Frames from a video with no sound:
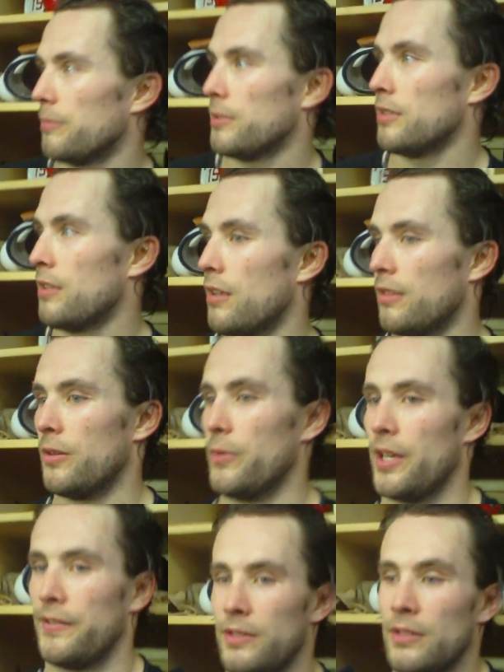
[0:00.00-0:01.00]
I mean, I thought
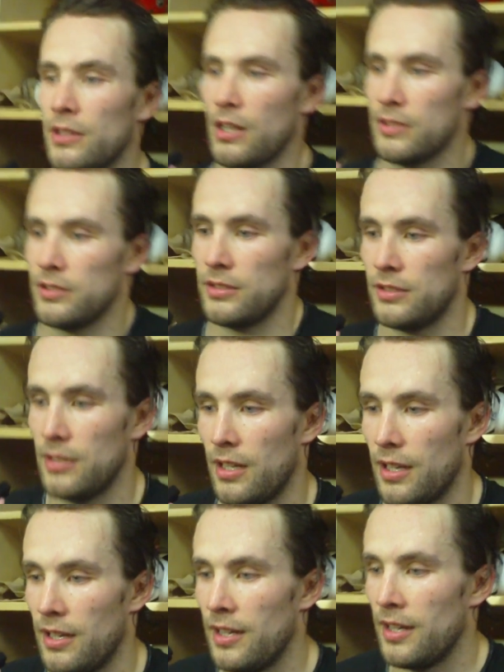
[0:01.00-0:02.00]
we had lots
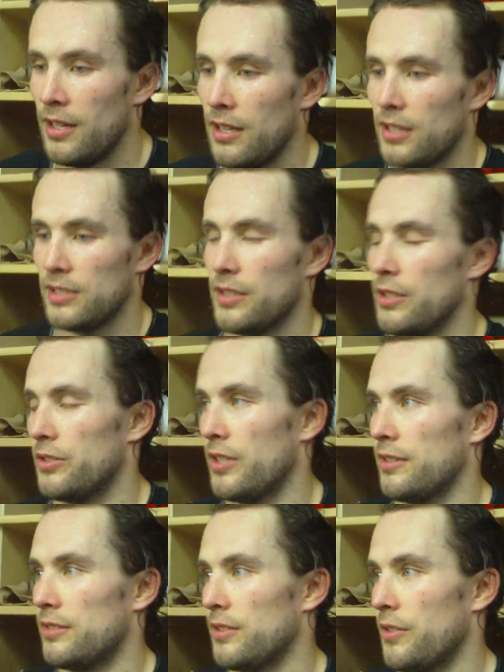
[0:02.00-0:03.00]
of good
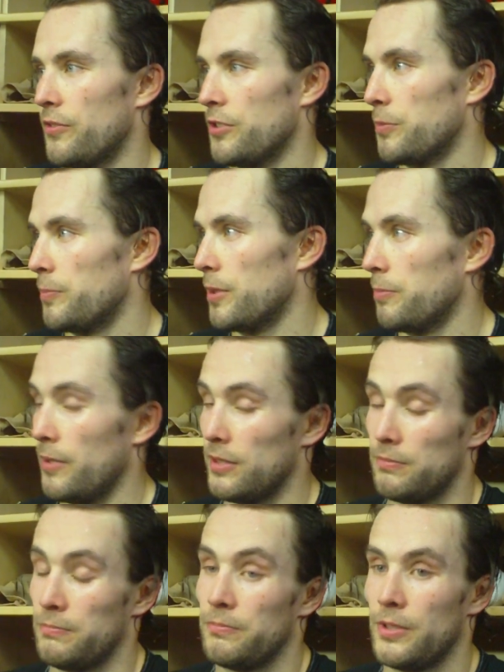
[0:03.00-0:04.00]
chances in the first period.
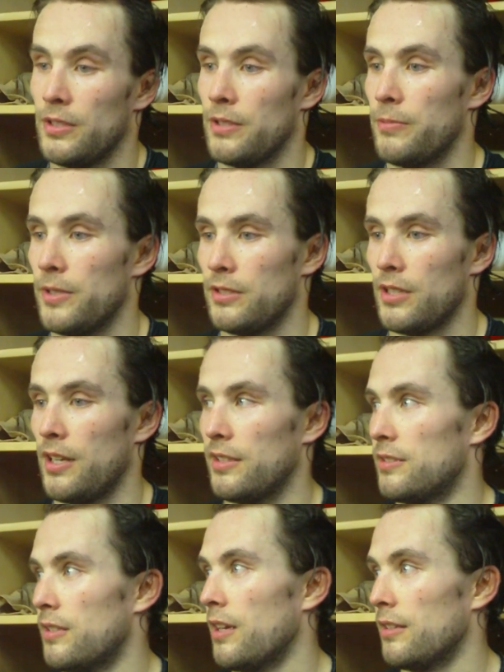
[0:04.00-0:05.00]
Played pretty solid
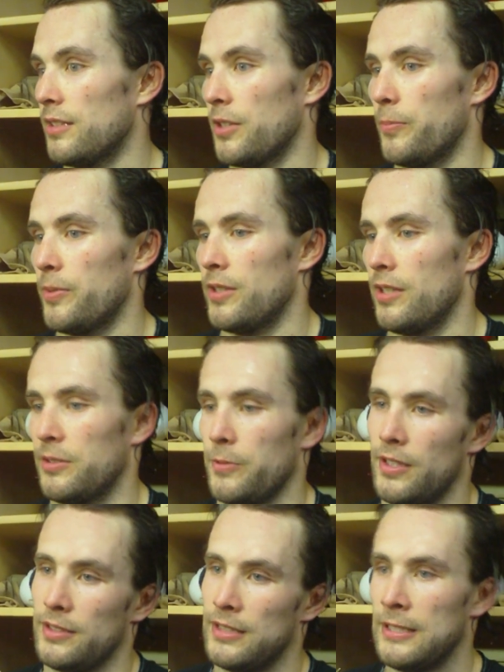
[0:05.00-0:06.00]
second period as
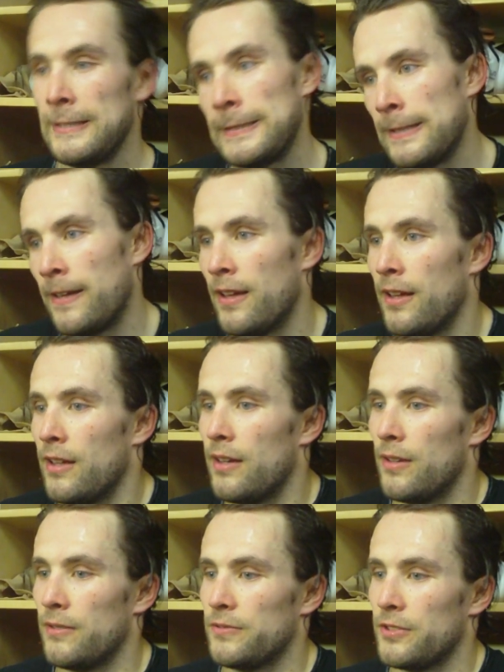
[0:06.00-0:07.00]
well.
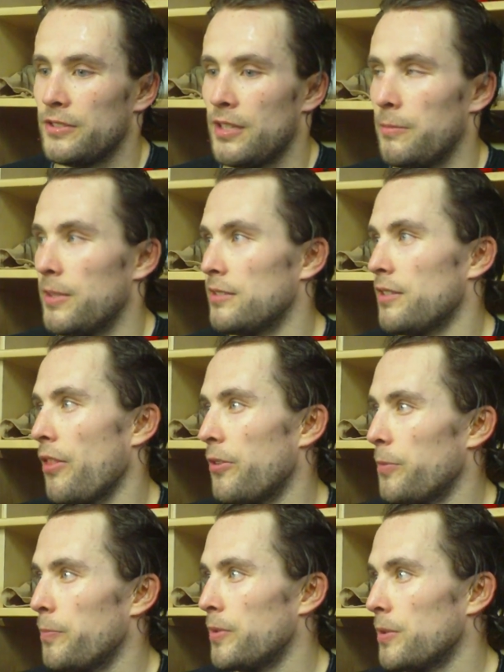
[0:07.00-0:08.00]
And first 10 minutes in the
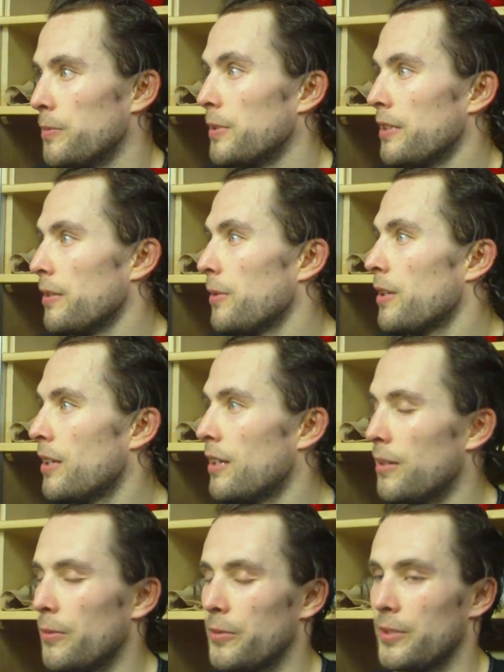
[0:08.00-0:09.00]
third period,
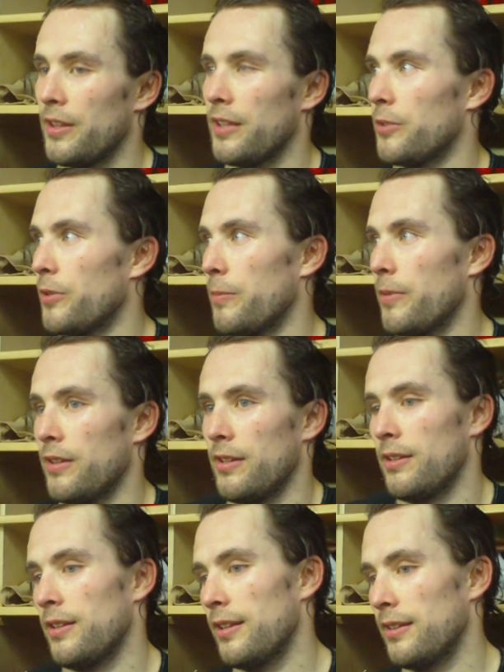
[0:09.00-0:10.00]
we weren't that great, but
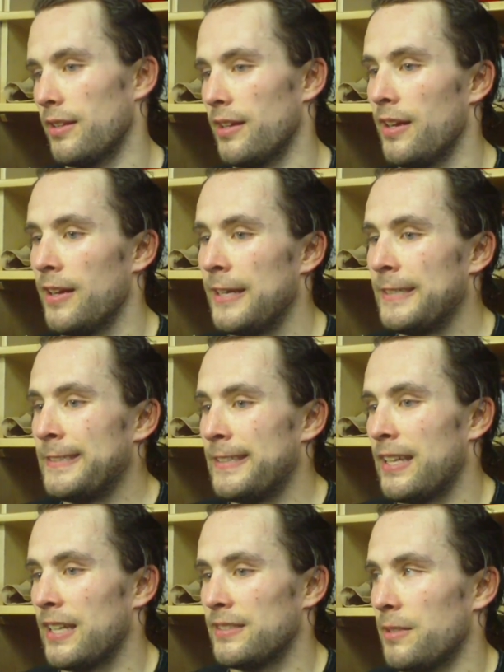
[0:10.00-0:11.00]

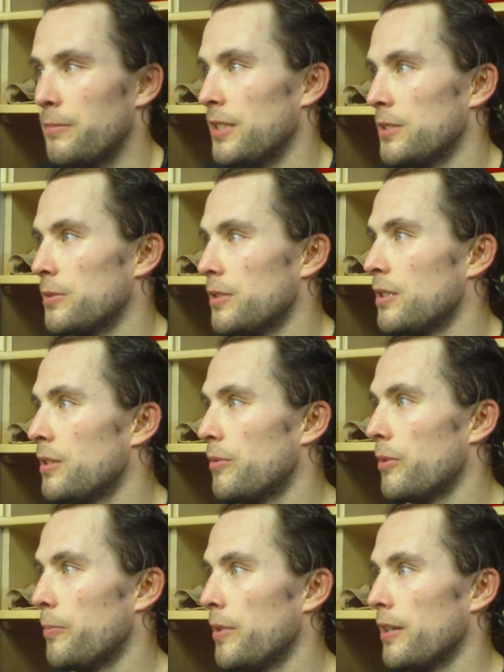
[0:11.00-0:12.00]
the last 10 minutes
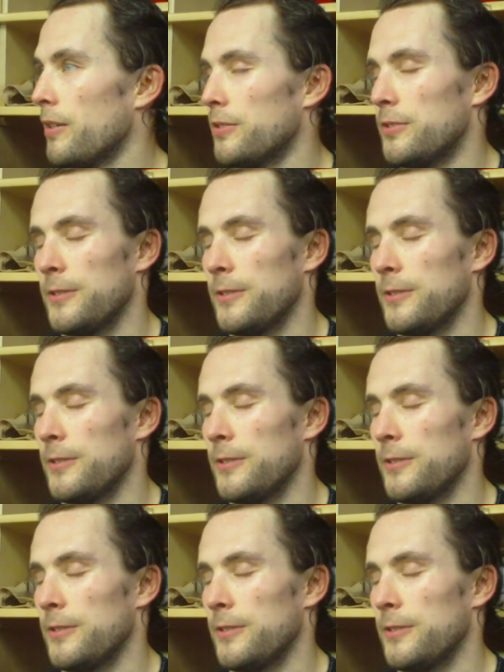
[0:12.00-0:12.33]
were pretty good.